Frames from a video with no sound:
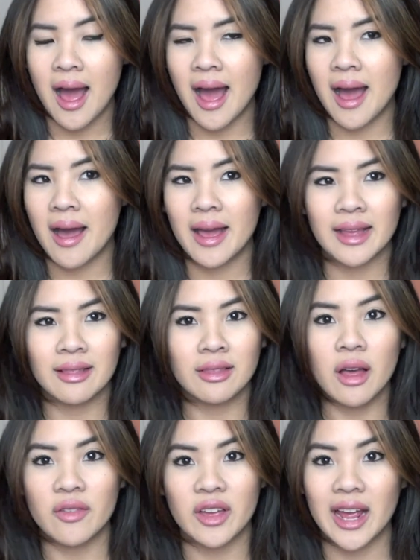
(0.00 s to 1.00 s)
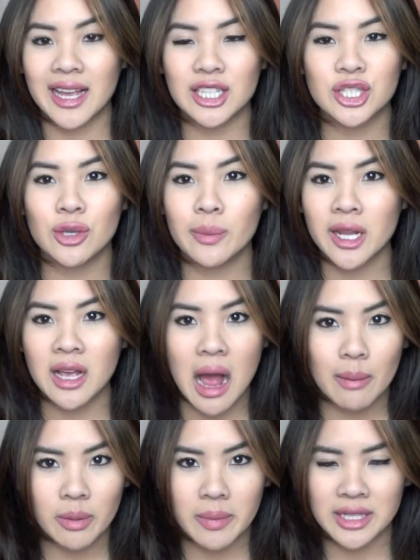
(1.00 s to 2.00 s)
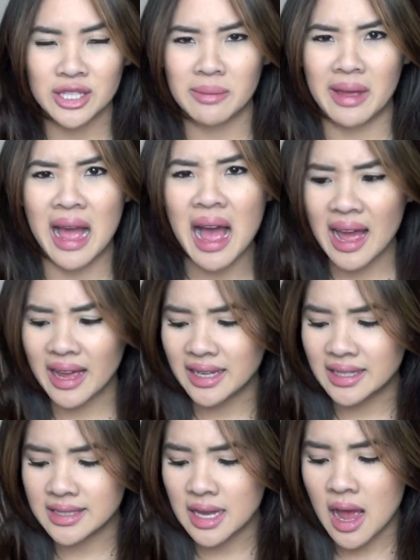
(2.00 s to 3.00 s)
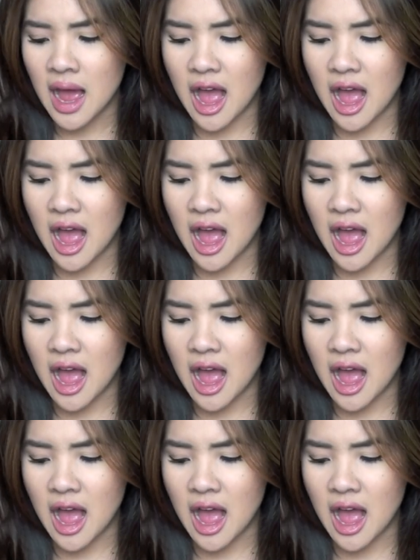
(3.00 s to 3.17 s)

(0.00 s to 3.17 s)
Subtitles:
I love it. I get so many compliments on my eyes.